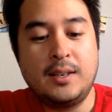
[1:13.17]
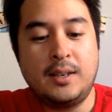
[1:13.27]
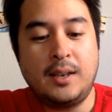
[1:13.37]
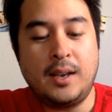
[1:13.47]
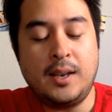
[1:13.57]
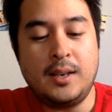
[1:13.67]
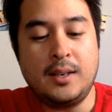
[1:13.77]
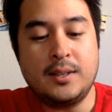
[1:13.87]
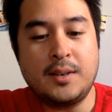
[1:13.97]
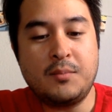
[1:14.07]
a
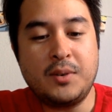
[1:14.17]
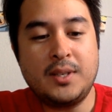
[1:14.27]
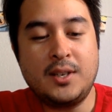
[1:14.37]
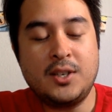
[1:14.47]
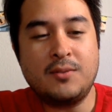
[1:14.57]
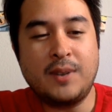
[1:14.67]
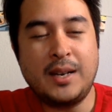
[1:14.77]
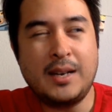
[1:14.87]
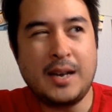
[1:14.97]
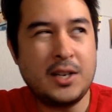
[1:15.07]
subway station right
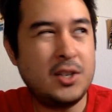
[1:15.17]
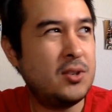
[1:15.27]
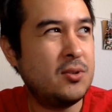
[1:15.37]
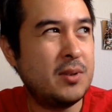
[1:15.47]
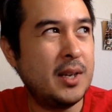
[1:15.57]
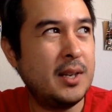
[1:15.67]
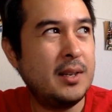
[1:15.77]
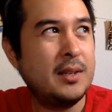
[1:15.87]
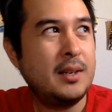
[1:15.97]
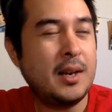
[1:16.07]
next to it.
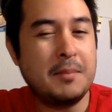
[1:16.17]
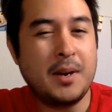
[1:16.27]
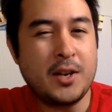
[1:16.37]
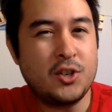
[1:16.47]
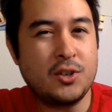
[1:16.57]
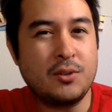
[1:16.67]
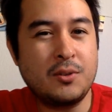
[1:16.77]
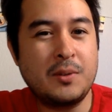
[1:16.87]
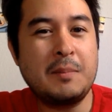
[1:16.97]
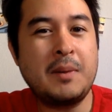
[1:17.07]
I'm not sure though.
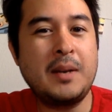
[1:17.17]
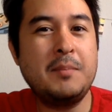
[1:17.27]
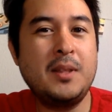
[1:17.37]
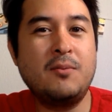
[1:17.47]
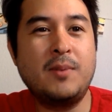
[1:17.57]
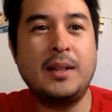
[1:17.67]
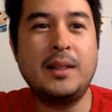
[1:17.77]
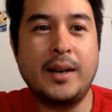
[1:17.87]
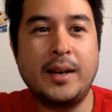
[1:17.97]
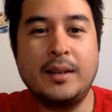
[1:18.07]
That might be the red
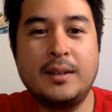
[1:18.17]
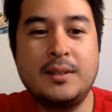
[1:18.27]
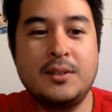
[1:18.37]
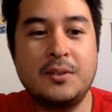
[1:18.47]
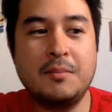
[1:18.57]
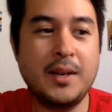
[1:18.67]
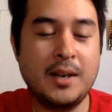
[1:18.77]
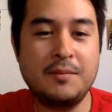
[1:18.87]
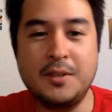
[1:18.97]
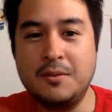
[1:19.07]
line, so you might
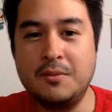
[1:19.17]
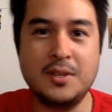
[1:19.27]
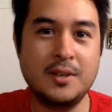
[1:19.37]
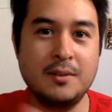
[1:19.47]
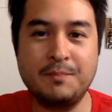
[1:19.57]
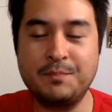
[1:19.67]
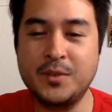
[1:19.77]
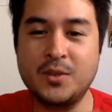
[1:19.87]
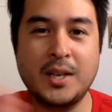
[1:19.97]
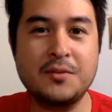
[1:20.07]
have to do some
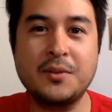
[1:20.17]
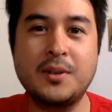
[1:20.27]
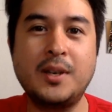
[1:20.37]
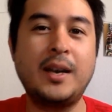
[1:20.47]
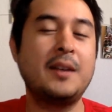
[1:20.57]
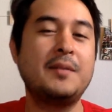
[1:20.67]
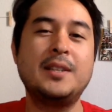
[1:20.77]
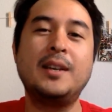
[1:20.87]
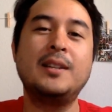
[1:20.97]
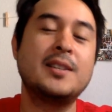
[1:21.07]
transferring. I haven't
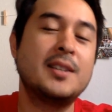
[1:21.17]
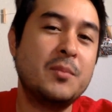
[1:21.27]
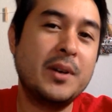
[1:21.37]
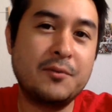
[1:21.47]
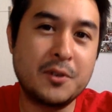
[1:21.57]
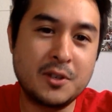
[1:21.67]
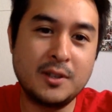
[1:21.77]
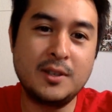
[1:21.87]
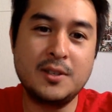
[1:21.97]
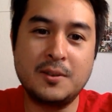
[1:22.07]
taken the subway
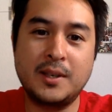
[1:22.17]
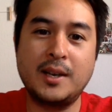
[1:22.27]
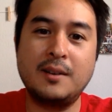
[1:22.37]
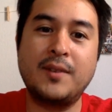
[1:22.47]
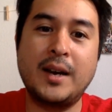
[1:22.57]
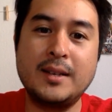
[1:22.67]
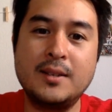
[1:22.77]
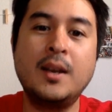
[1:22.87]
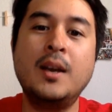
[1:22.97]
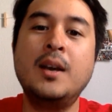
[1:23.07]
unfortunately, so I can't advise.
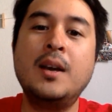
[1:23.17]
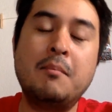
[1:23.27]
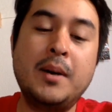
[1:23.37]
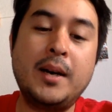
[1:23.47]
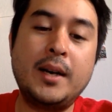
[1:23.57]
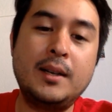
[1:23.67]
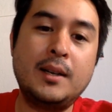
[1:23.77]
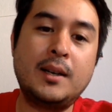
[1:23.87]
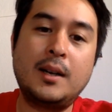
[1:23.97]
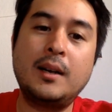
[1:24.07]
But
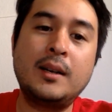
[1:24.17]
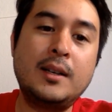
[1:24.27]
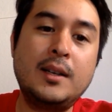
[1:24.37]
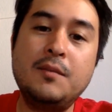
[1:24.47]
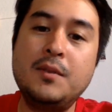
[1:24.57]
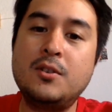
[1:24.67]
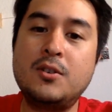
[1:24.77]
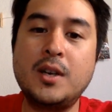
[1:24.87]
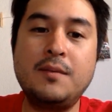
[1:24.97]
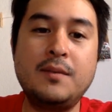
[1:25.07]
it can give you
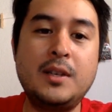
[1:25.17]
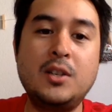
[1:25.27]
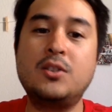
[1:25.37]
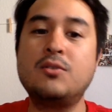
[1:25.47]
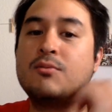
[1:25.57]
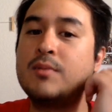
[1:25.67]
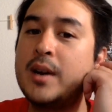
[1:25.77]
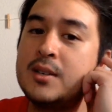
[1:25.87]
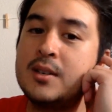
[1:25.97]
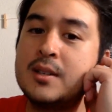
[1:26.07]
driving
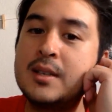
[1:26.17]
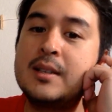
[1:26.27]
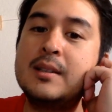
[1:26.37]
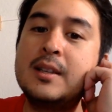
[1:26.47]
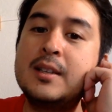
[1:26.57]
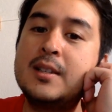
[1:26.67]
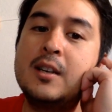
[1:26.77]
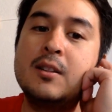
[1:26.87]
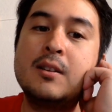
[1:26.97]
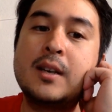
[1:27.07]
directions. So let's take a
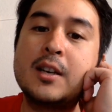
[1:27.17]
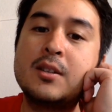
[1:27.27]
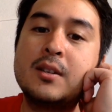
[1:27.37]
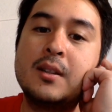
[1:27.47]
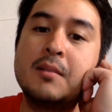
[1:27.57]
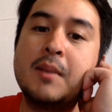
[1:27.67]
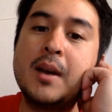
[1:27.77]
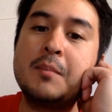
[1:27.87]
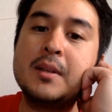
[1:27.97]
look actually on the map and